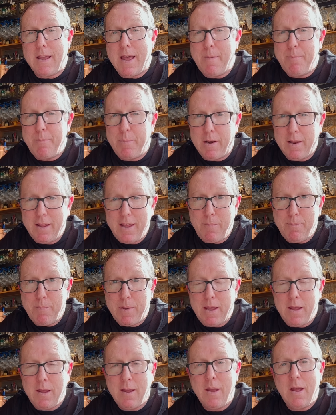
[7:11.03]
and believe
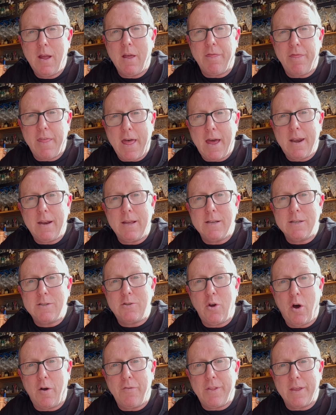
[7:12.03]
me, that is
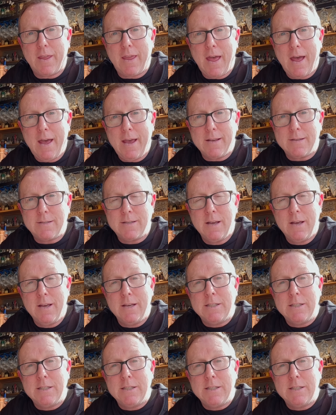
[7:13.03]
not the case.